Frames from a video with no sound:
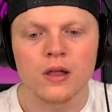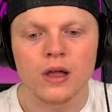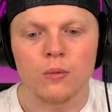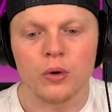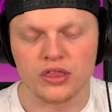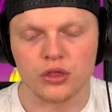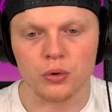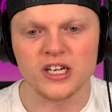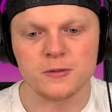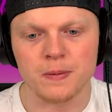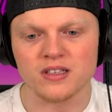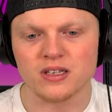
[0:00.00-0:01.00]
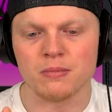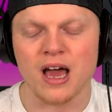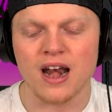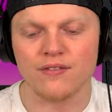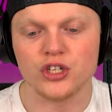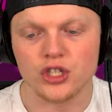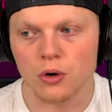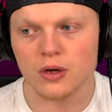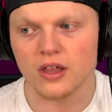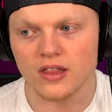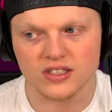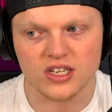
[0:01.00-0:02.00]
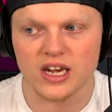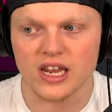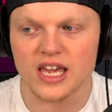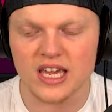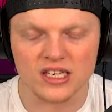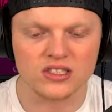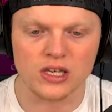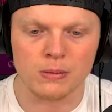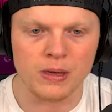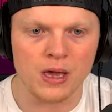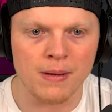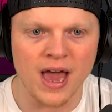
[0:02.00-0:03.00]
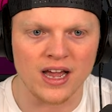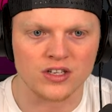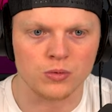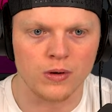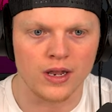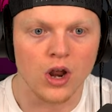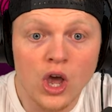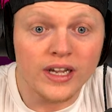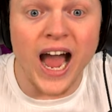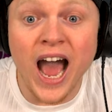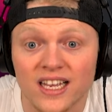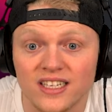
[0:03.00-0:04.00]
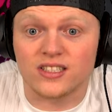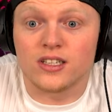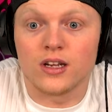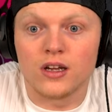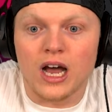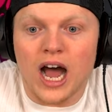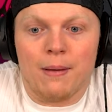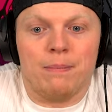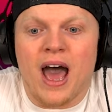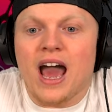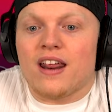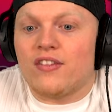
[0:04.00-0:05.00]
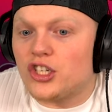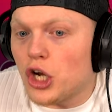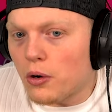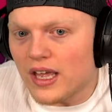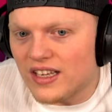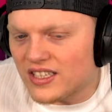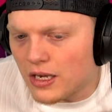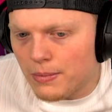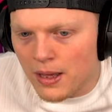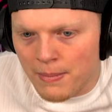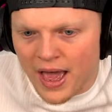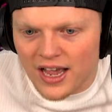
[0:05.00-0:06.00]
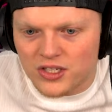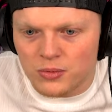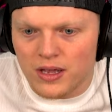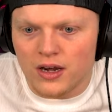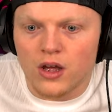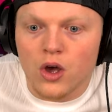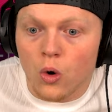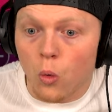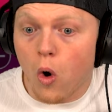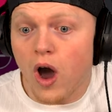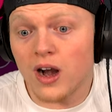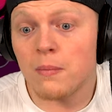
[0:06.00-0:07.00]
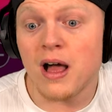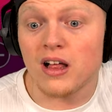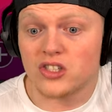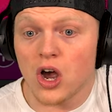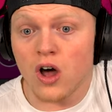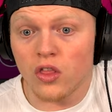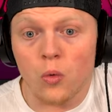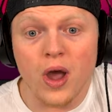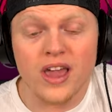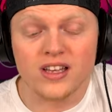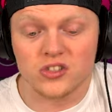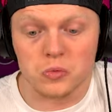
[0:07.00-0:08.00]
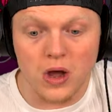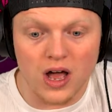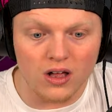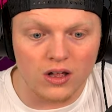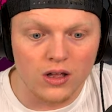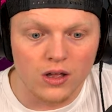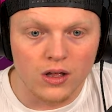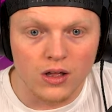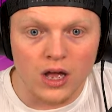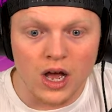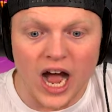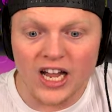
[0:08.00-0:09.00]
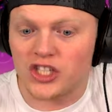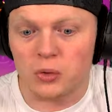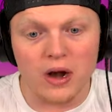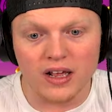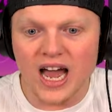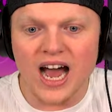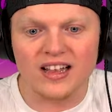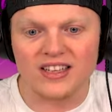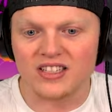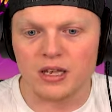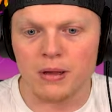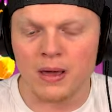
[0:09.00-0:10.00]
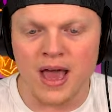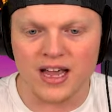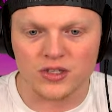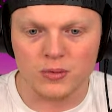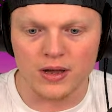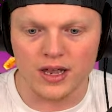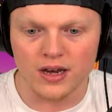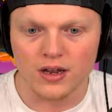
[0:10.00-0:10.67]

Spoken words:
with 3 spins, I'm not even joking, this could easily be a max win. Guys, I'm not even joking, this could be a max win. Watermelons all the way as well. I swear to God, this could be a max win.